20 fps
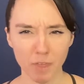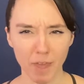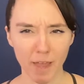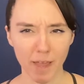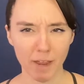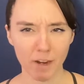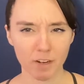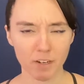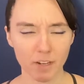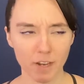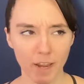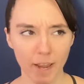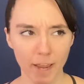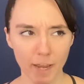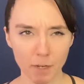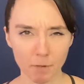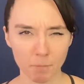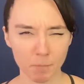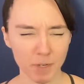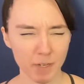that
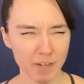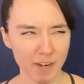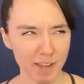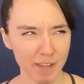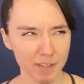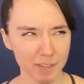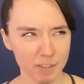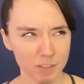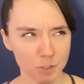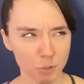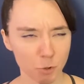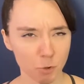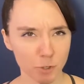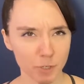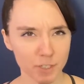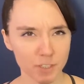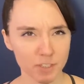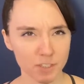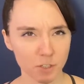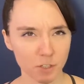hate meatheads
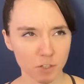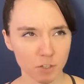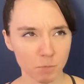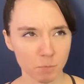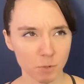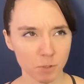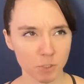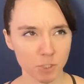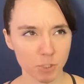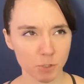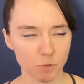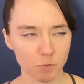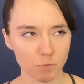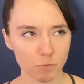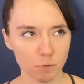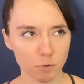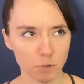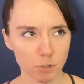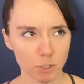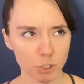or it's a commercial
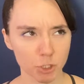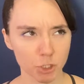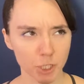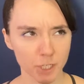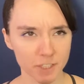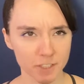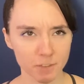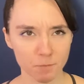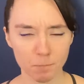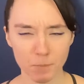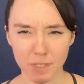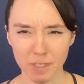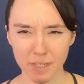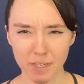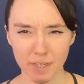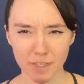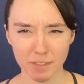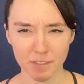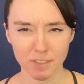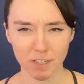for just
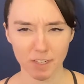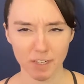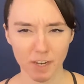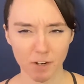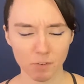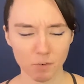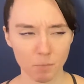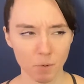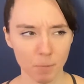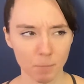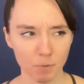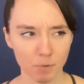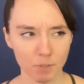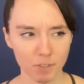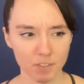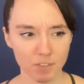meatheads. I can't remember.